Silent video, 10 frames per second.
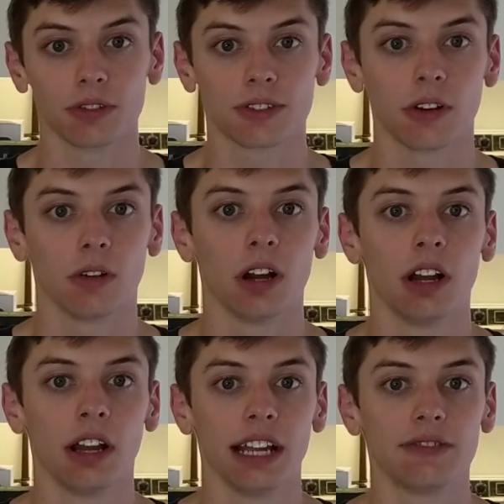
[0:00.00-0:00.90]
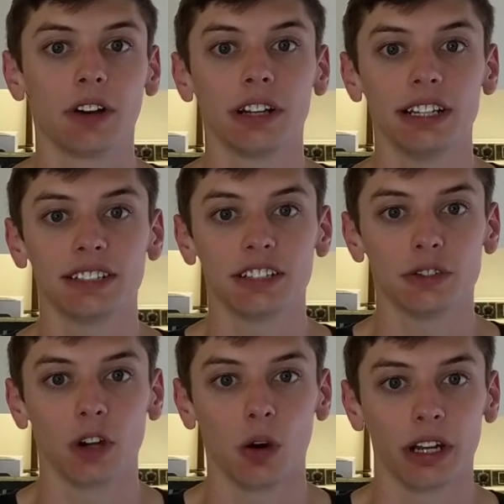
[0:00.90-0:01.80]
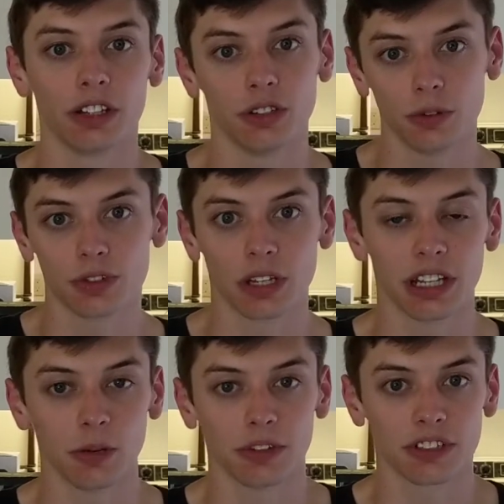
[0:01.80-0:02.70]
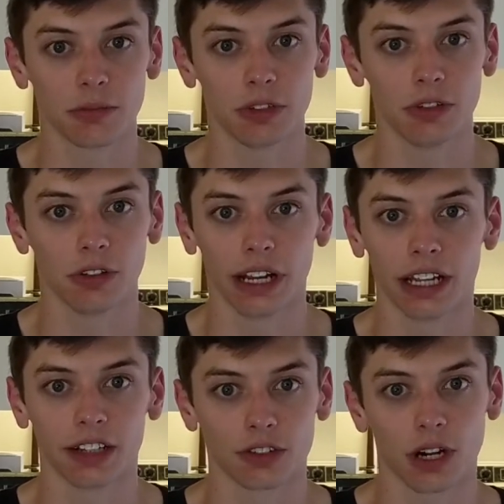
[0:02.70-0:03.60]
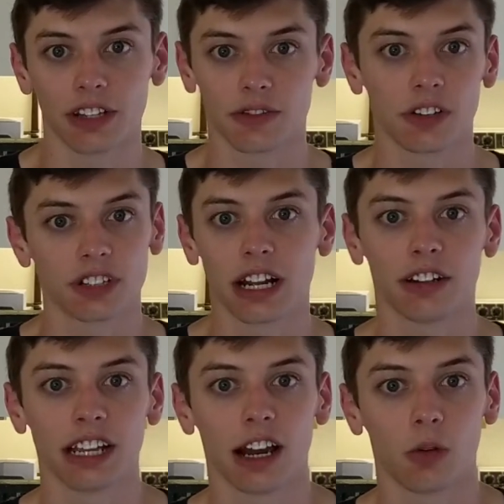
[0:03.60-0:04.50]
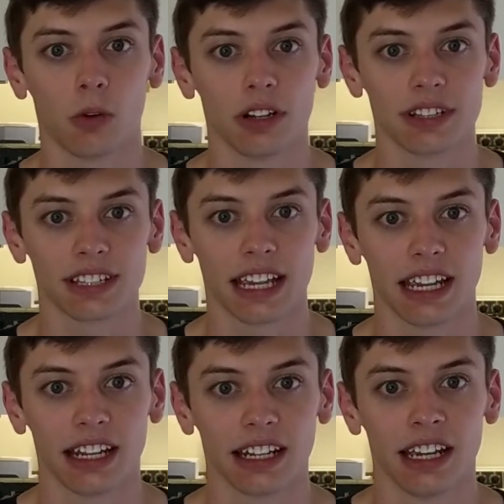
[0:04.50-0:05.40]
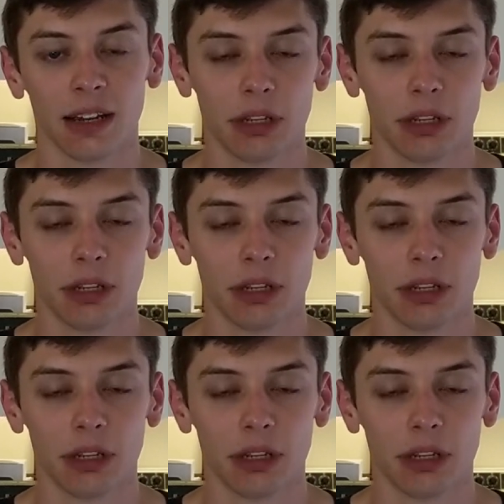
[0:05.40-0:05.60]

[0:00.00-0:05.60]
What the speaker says: so it's very easy to go and use anyone's computer and try this functionality out once and